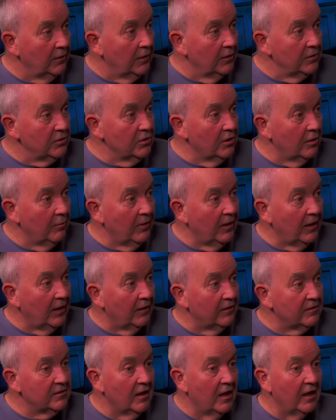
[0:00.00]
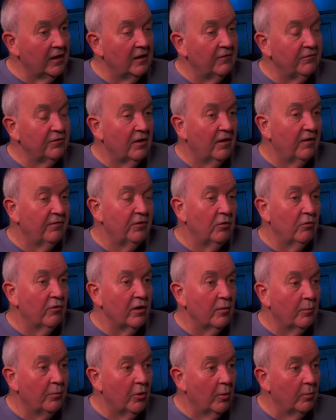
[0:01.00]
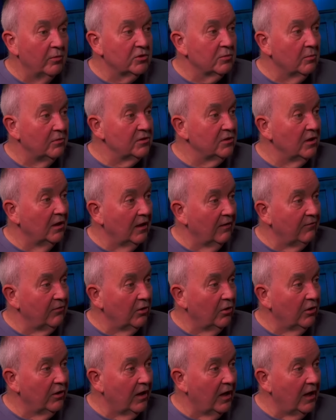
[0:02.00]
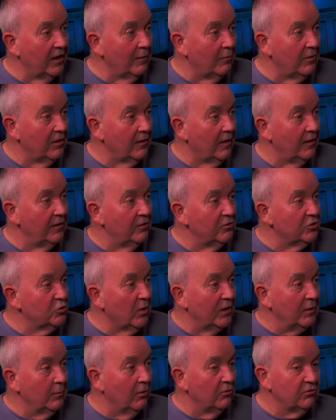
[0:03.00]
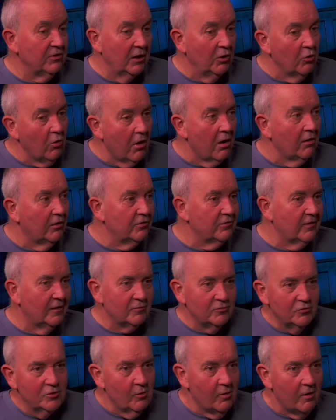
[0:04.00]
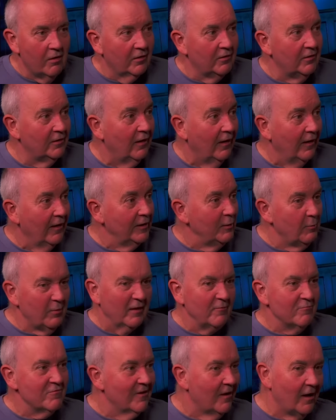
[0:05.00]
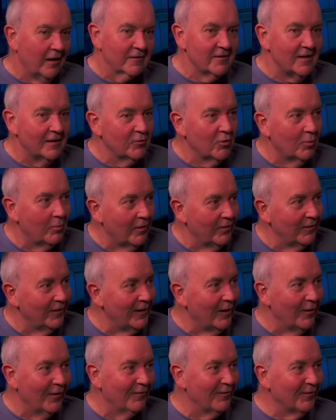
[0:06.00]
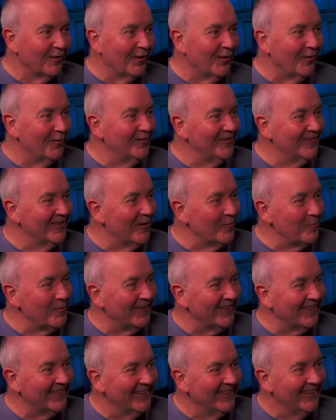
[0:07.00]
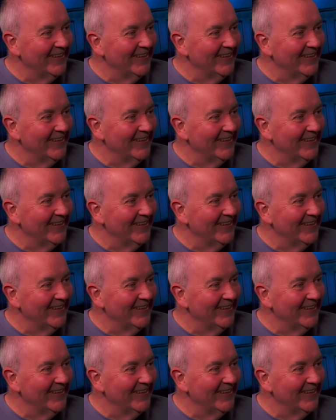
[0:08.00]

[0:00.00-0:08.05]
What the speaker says: Do you know what I mean? It's like if you're in a pub and somebody's going to give you a good eye, and there's 20 bullets saying, go on, Chris, go on. You'd be like, right, then come on, then I'll have a go. Do you know what I mean?